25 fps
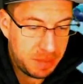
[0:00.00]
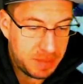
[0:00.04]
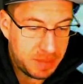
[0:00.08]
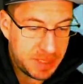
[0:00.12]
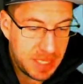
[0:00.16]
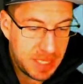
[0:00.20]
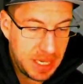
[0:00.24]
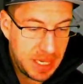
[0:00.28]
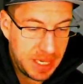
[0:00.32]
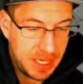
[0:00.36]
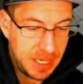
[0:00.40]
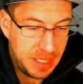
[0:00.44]

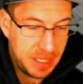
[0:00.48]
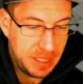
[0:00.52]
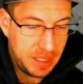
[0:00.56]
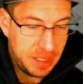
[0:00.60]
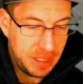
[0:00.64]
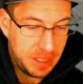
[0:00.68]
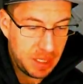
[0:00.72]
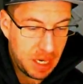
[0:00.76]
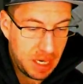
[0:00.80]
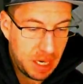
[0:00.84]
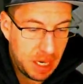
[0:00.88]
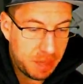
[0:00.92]
side.
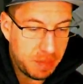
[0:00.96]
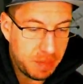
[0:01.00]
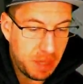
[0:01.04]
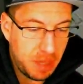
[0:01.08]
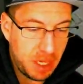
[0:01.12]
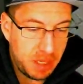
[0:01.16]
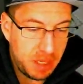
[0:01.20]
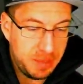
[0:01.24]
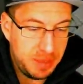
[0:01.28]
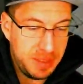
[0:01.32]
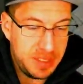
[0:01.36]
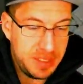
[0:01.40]
Our
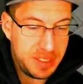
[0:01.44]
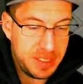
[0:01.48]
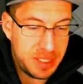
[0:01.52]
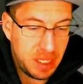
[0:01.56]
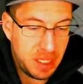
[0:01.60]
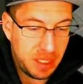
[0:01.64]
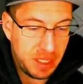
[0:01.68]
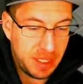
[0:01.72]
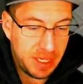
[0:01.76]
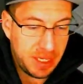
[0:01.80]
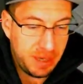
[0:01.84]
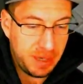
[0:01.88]
bottom is
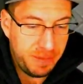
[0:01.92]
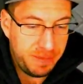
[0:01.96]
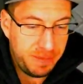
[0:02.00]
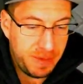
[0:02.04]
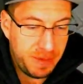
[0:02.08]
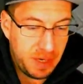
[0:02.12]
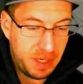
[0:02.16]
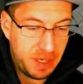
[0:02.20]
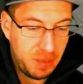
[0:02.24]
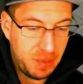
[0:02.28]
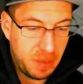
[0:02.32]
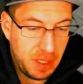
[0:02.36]
stalling out
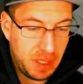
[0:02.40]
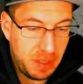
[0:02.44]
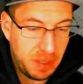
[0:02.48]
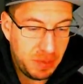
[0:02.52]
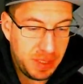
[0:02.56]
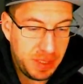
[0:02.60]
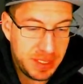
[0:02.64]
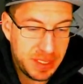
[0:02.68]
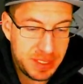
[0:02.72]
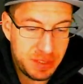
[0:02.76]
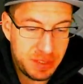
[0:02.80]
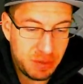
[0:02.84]
very well.
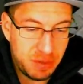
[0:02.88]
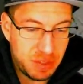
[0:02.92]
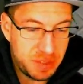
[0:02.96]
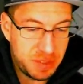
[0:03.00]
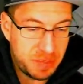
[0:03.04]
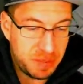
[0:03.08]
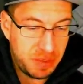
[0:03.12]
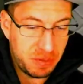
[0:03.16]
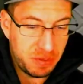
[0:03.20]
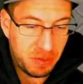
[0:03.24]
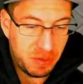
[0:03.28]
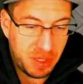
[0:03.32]
We get
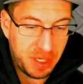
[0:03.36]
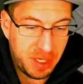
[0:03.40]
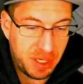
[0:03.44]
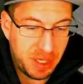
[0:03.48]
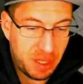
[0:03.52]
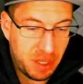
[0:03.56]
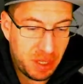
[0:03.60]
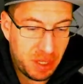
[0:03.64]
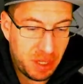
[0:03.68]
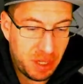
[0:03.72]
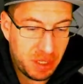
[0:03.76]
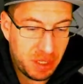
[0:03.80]
swordsmen running
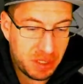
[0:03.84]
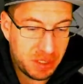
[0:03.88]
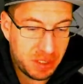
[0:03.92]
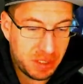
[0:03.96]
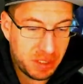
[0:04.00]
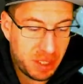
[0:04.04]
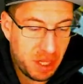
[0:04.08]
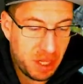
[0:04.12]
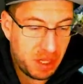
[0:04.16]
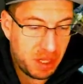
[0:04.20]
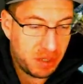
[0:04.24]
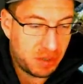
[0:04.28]

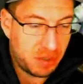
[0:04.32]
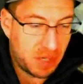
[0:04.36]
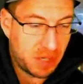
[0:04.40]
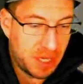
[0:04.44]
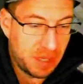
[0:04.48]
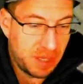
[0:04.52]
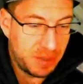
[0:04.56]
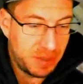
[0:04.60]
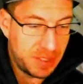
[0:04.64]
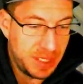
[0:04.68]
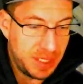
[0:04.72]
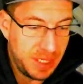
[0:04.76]
all
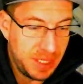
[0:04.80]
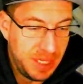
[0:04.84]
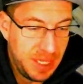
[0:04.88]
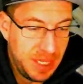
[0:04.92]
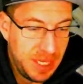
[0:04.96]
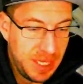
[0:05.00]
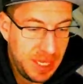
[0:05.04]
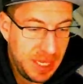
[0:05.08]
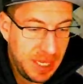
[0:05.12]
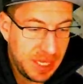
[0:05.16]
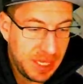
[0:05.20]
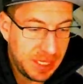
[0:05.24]
around,
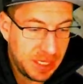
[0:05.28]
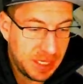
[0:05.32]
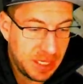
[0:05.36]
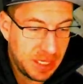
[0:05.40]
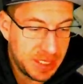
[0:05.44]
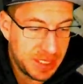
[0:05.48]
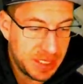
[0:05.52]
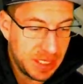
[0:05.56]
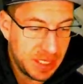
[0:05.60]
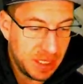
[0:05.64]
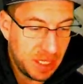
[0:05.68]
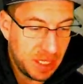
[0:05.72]

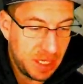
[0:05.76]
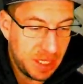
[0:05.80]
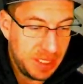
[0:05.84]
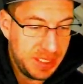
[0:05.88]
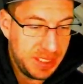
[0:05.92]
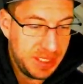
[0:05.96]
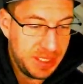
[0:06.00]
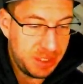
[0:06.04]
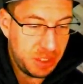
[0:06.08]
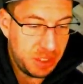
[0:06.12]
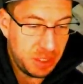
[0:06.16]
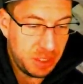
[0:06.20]
causing a lot
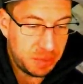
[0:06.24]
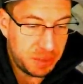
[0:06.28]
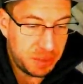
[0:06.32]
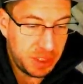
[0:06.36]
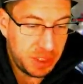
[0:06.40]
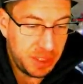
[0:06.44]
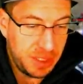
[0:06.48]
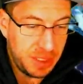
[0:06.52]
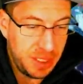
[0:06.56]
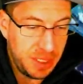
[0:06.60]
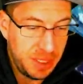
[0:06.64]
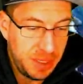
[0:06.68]
of
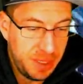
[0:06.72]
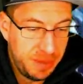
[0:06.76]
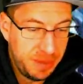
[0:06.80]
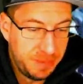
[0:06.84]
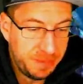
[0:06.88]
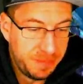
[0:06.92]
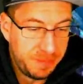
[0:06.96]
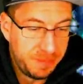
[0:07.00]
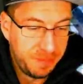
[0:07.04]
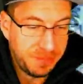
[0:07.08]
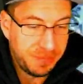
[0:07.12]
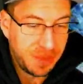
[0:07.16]
disruption.
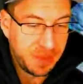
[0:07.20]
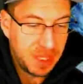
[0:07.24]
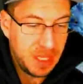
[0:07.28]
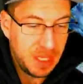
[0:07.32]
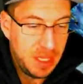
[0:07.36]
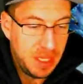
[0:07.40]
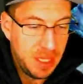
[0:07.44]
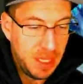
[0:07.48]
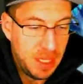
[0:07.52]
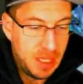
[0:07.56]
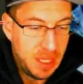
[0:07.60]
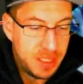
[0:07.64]

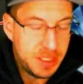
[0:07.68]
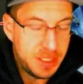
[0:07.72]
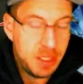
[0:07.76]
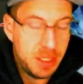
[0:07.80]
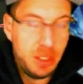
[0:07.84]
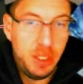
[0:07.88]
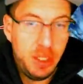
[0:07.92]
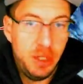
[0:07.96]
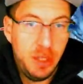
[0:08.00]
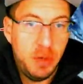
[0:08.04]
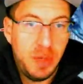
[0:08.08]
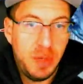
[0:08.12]
So
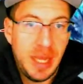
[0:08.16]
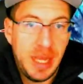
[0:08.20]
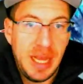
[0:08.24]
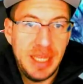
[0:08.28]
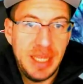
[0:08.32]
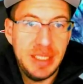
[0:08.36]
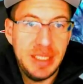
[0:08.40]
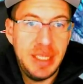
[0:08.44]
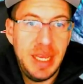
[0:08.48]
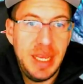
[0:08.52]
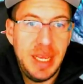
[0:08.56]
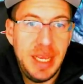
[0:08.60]
you
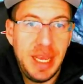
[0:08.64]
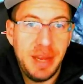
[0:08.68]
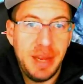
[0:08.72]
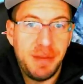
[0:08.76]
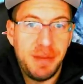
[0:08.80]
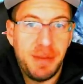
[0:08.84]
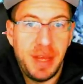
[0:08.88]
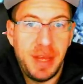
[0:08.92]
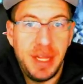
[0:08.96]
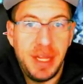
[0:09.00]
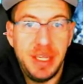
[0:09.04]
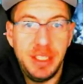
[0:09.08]
can take
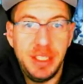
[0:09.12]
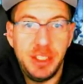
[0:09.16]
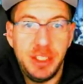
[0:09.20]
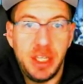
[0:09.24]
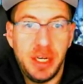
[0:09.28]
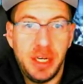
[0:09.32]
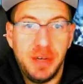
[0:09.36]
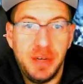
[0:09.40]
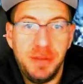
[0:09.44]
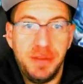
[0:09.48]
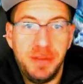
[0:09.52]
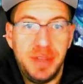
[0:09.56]
advantage
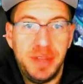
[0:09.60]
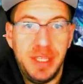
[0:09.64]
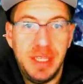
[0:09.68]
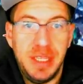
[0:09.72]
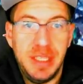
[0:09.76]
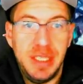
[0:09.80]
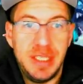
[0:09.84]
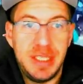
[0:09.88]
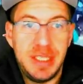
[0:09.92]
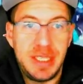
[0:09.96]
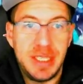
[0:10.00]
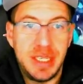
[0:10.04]
of
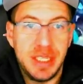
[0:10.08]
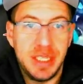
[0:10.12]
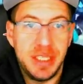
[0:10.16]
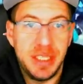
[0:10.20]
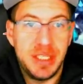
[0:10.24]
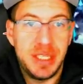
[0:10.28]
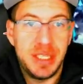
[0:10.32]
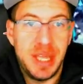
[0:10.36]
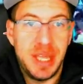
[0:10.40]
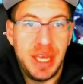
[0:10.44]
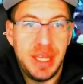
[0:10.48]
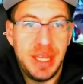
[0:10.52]
the
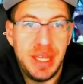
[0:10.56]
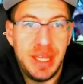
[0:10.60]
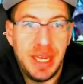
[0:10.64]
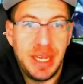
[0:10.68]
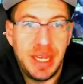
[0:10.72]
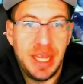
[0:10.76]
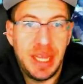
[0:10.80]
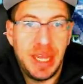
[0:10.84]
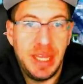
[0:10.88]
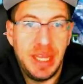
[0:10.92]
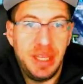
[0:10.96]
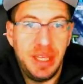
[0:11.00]
skills that
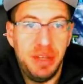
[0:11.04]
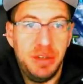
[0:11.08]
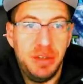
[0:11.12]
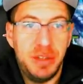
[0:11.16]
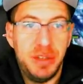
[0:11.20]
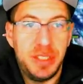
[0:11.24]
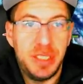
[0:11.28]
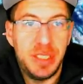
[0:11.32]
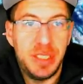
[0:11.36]
get used